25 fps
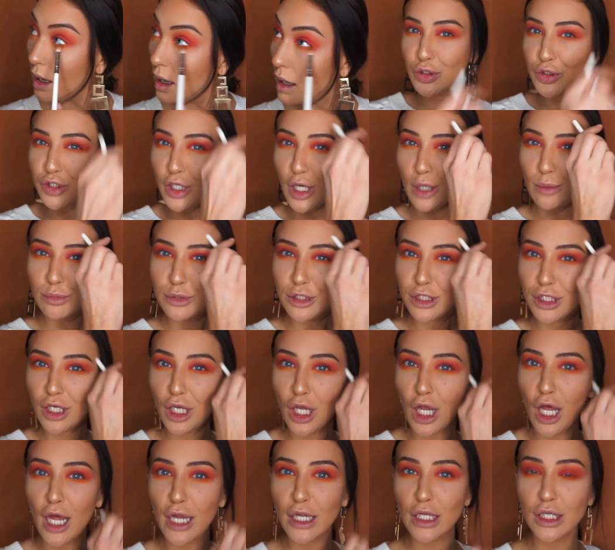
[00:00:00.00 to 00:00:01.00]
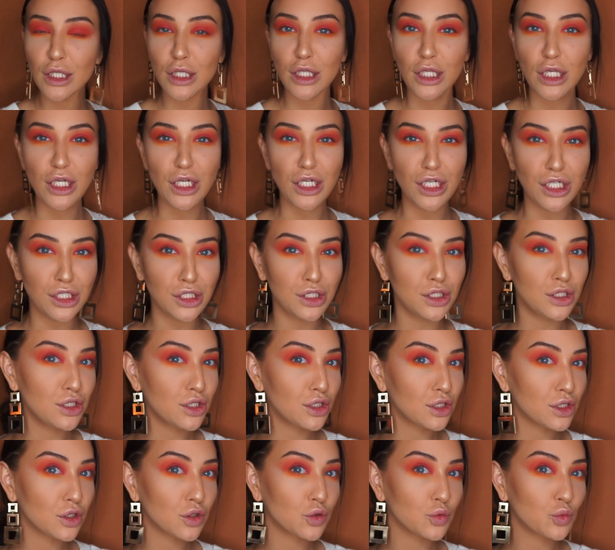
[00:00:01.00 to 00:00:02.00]
Something like
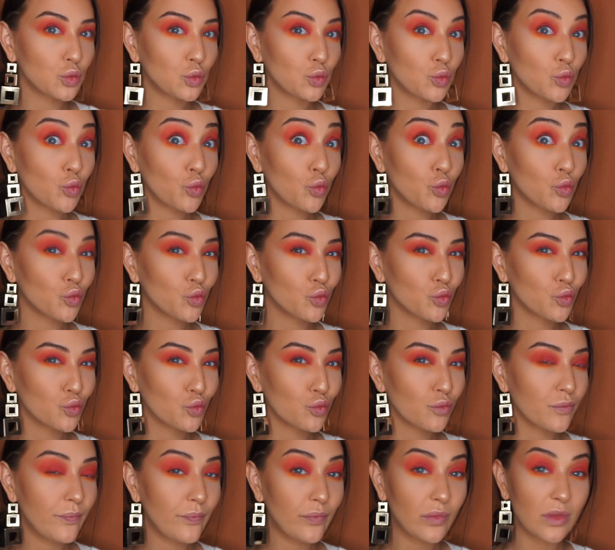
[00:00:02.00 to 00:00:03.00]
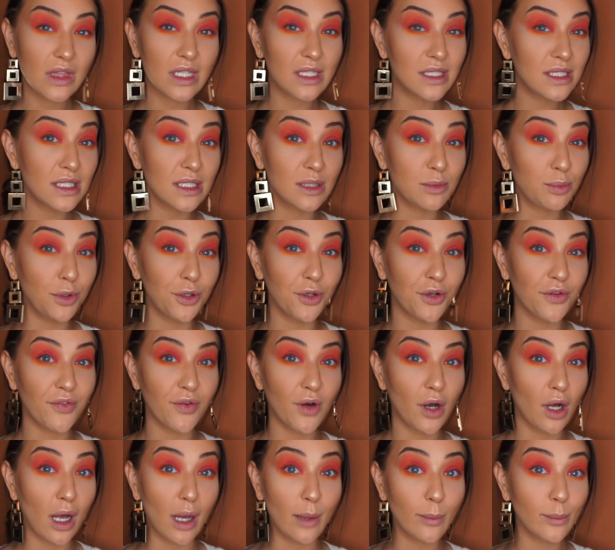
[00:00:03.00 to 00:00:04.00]
these. This is
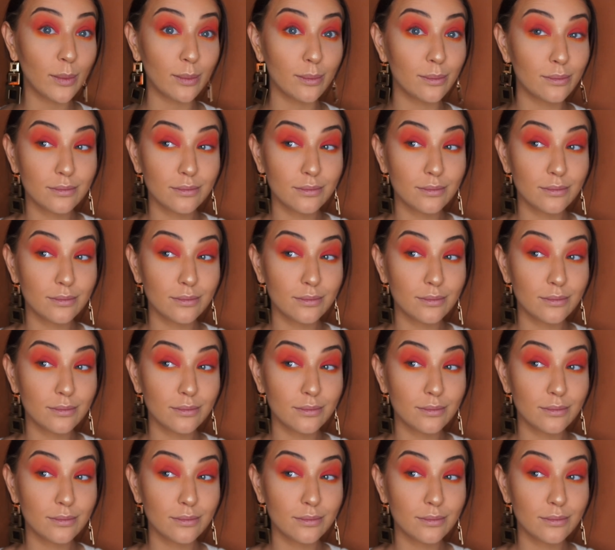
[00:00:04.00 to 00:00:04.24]
beautiful.